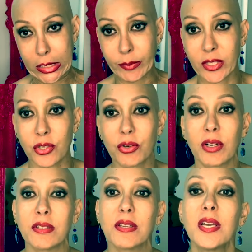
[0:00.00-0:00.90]
I'm going to try
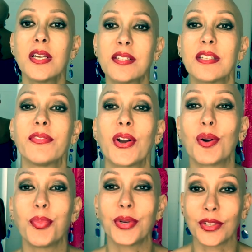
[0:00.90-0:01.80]
to see if I
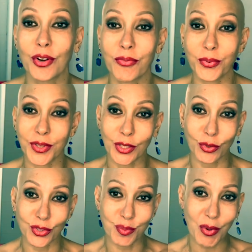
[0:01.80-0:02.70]
can pull it off with a
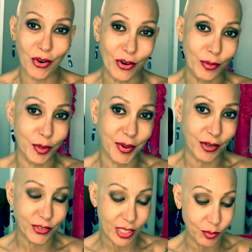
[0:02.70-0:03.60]
look tomorrow with a
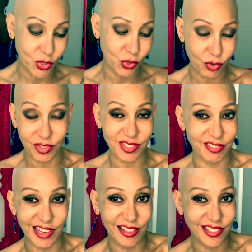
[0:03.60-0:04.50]
pair of denim shorts
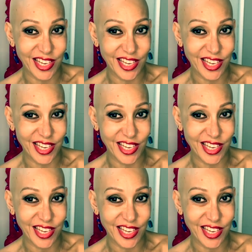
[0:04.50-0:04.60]
and like a